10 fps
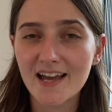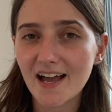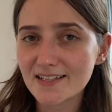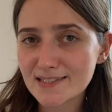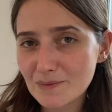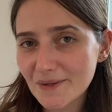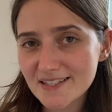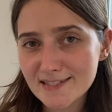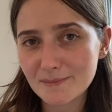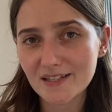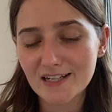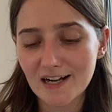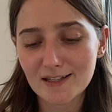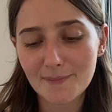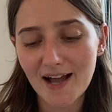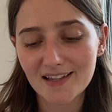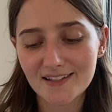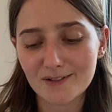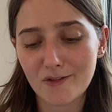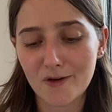a somewhat similar colour
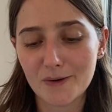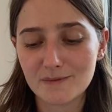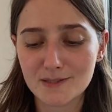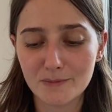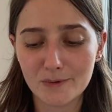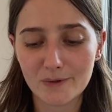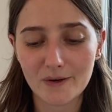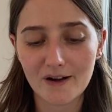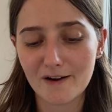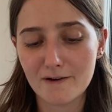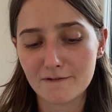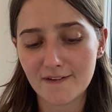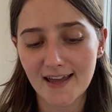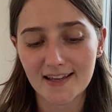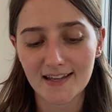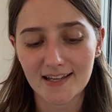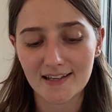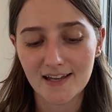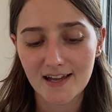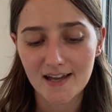palette, although it was more of
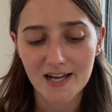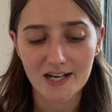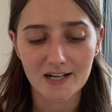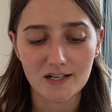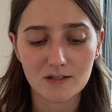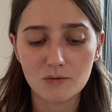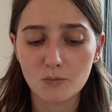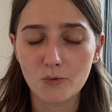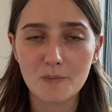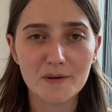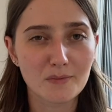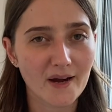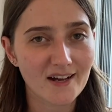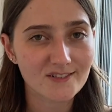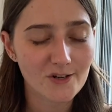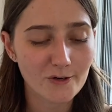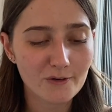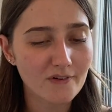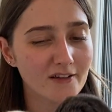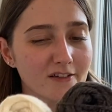a warmer brown tone
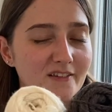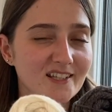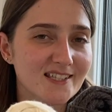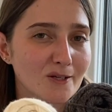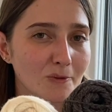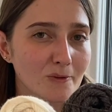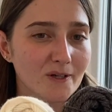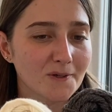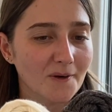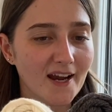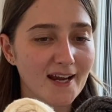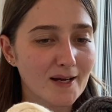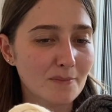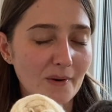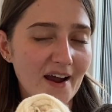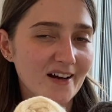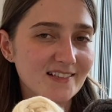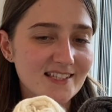rather than this cooler grey-brown.